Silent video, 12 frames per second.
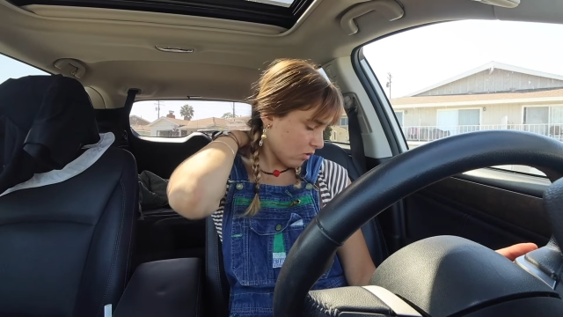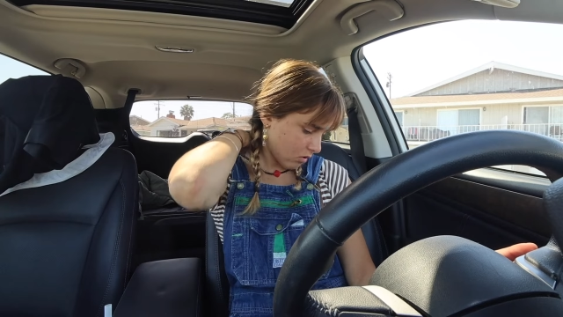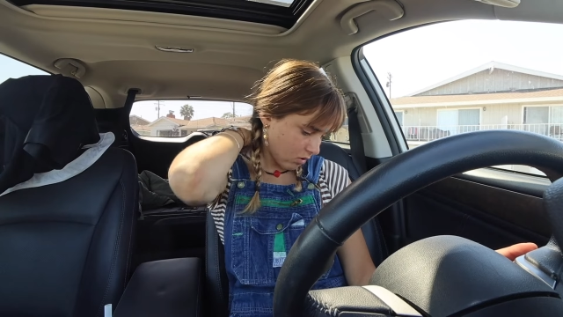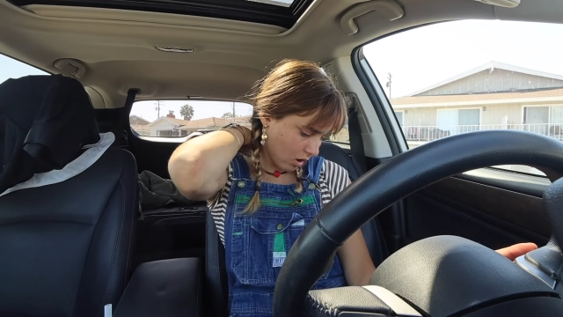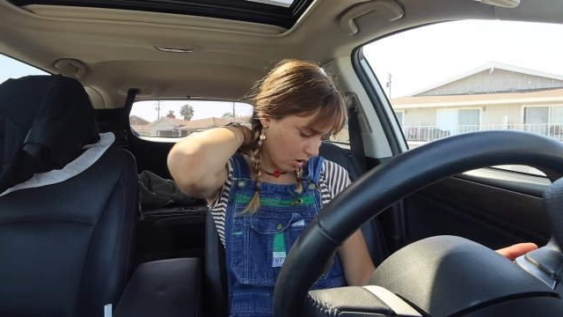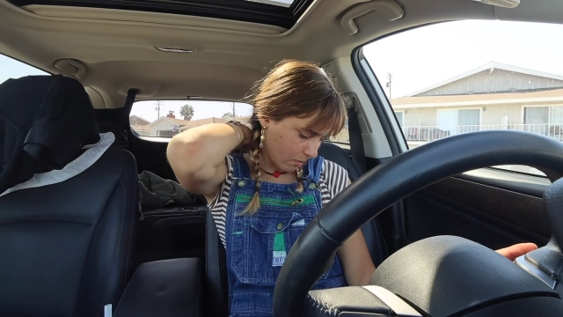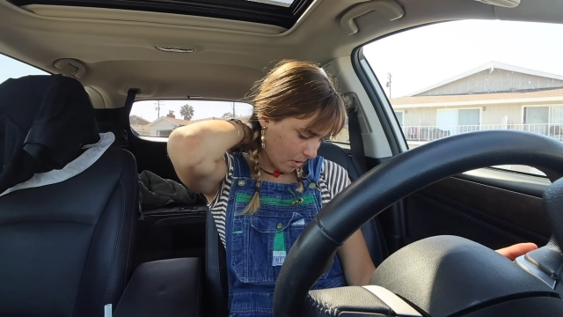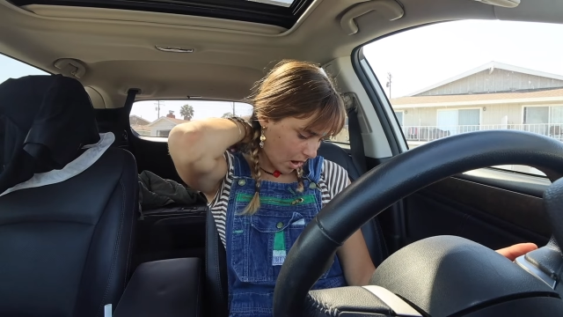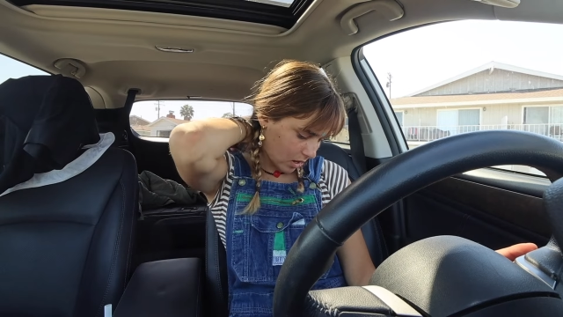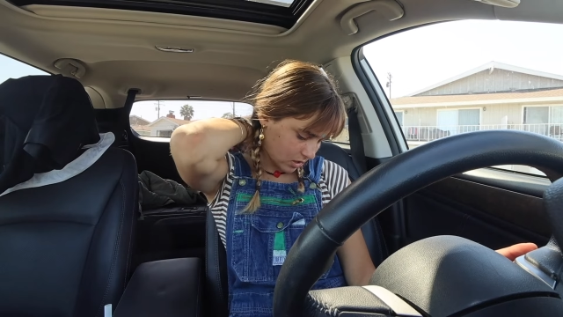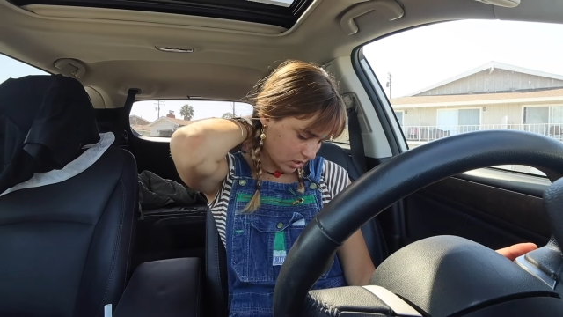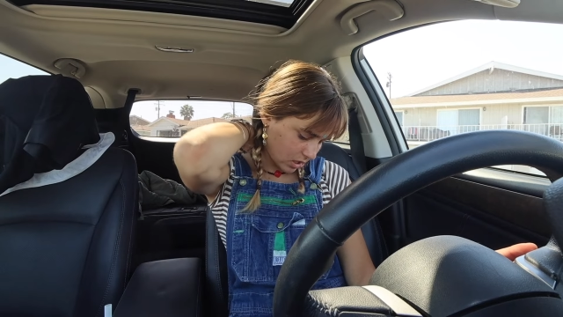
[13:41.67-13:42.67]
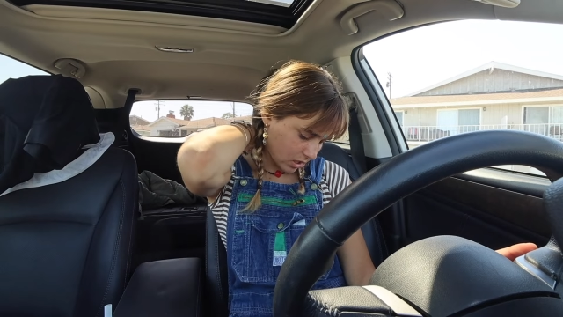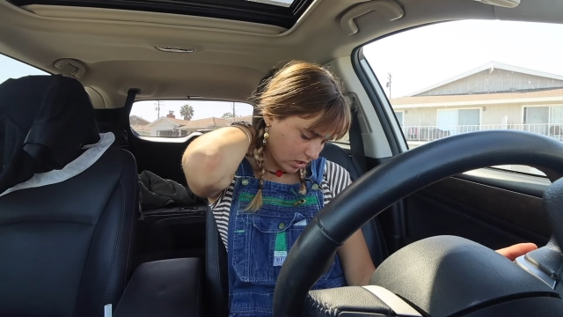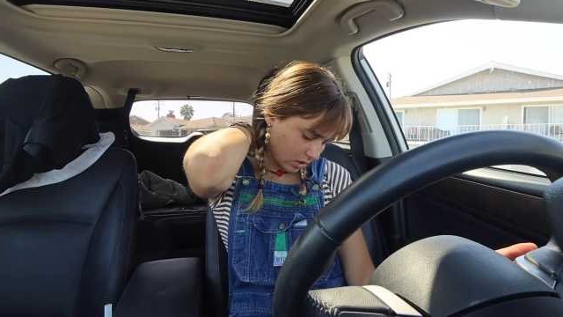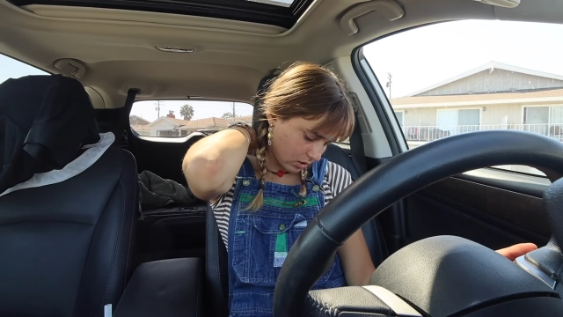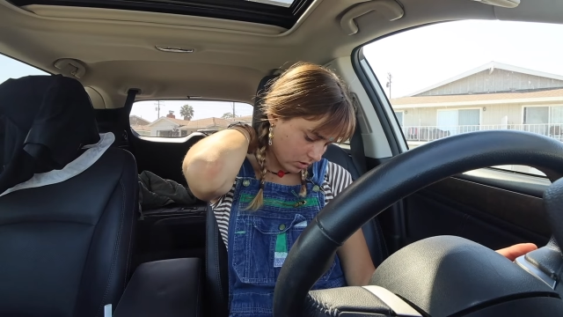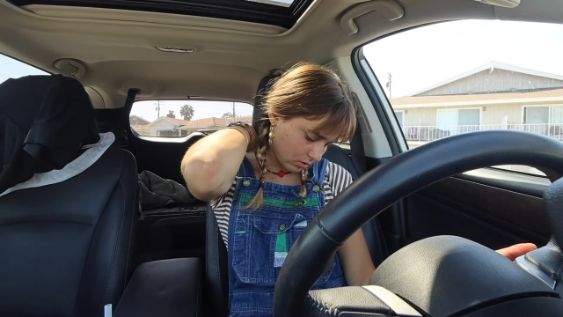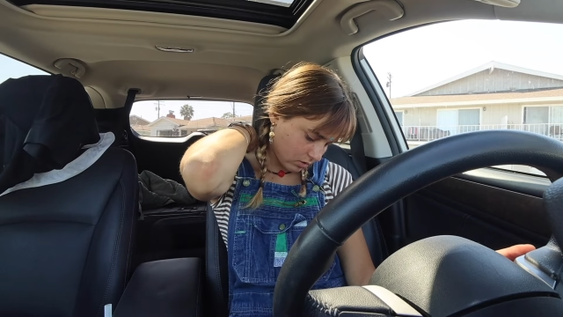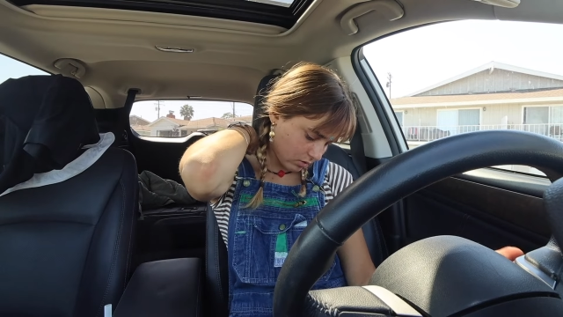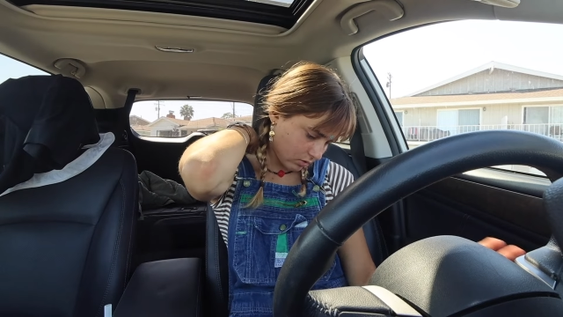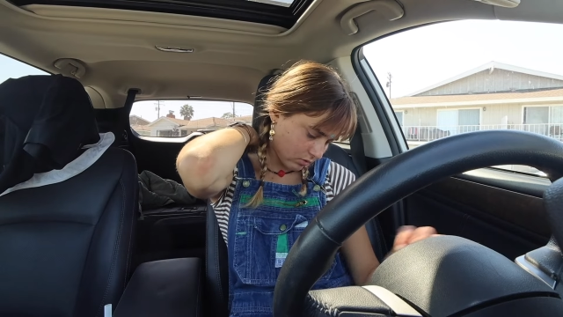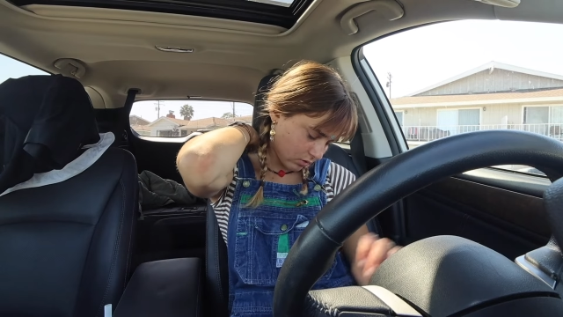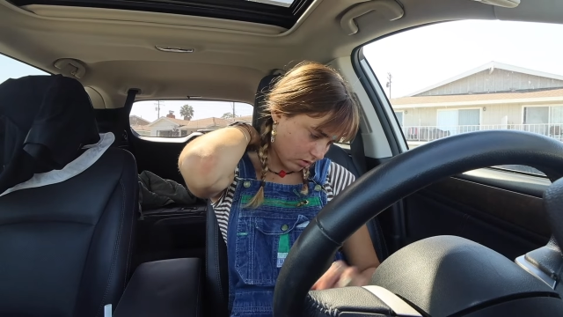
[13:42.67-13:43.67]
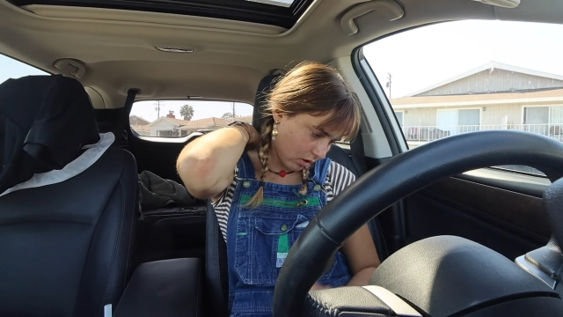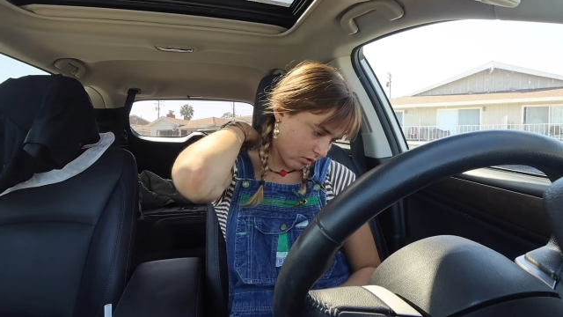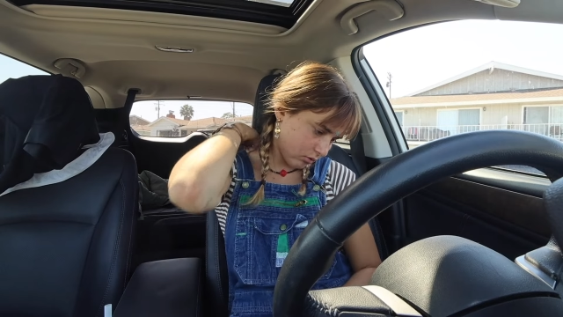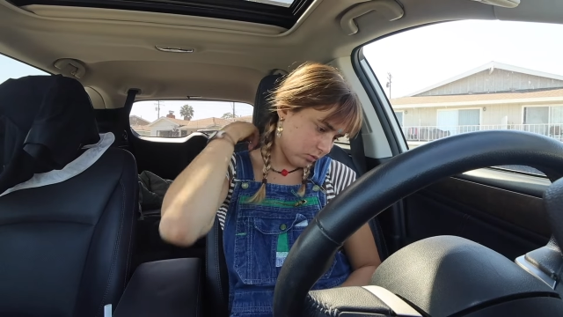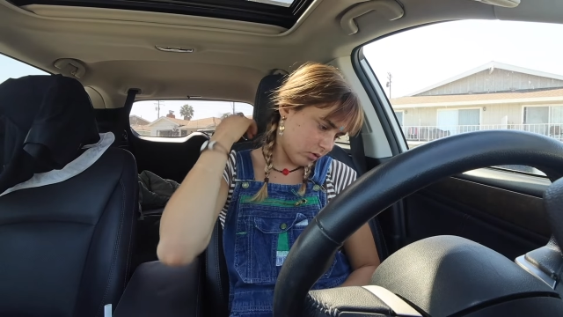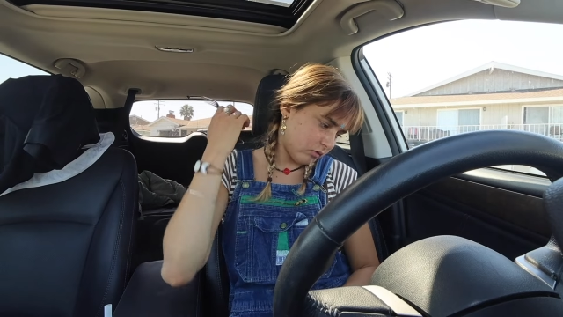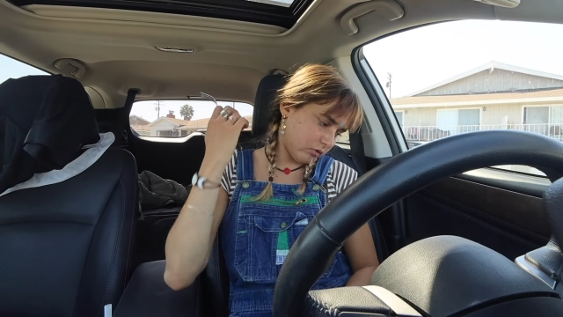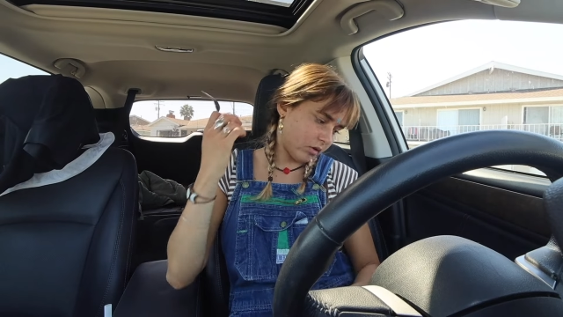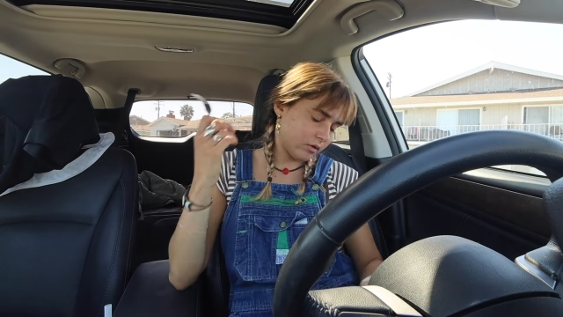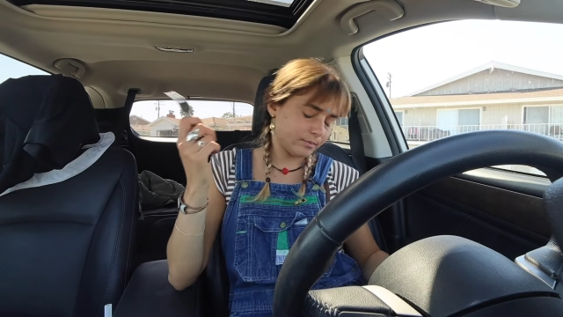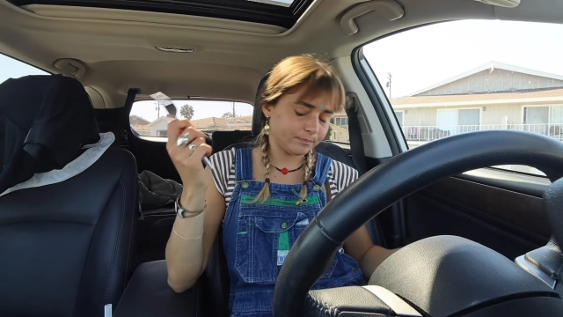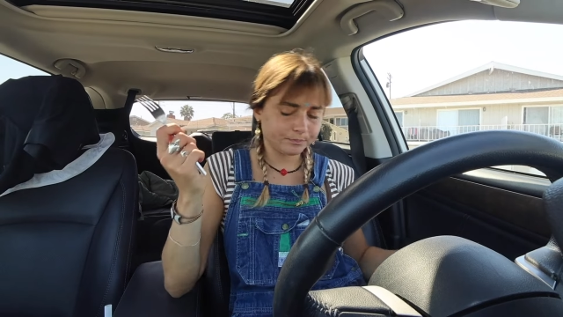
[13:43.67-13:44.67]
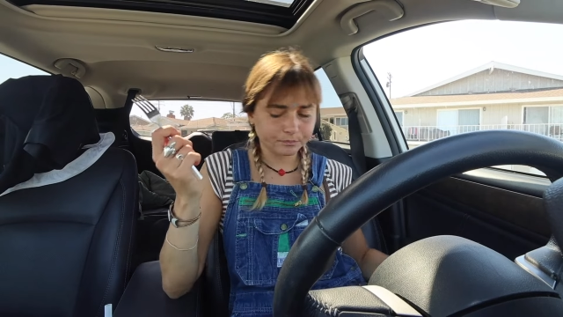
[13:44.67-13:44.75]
on how packed he is. So that'll be fun.